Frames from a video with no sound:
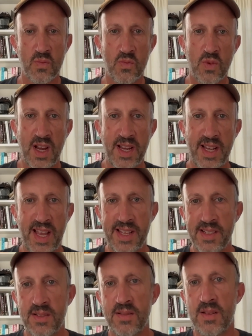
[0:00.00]
Right.
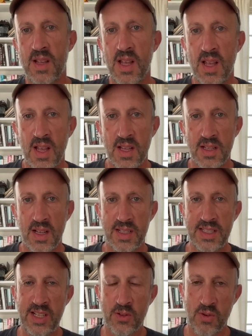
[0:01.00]
And
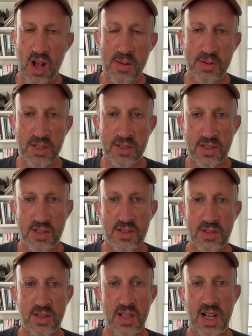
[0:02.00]
Neil Roberts
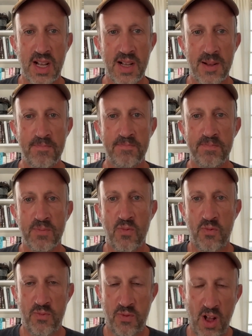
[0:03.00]

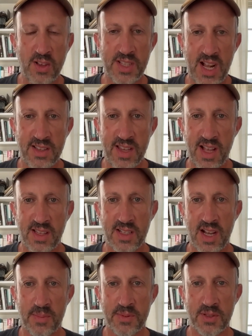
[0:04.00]
falls out of the
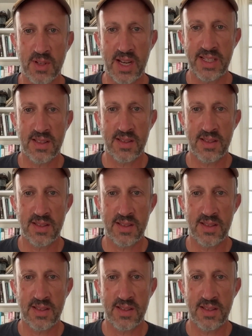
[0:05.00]
helicopter, right?